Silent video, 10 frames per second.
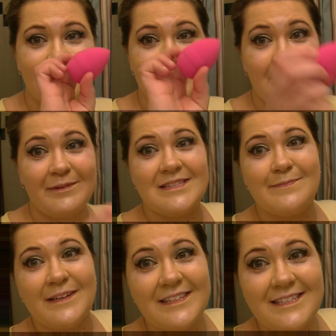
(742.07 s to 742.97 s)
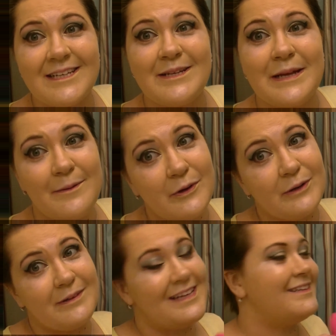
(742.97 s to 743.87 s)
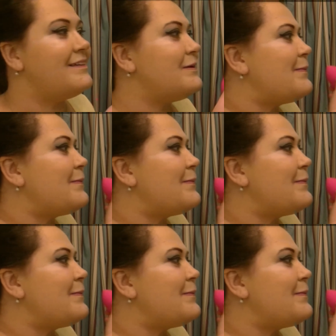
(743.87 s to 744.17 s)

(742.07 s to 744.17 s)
Take my sponge and I'm gonna blend it.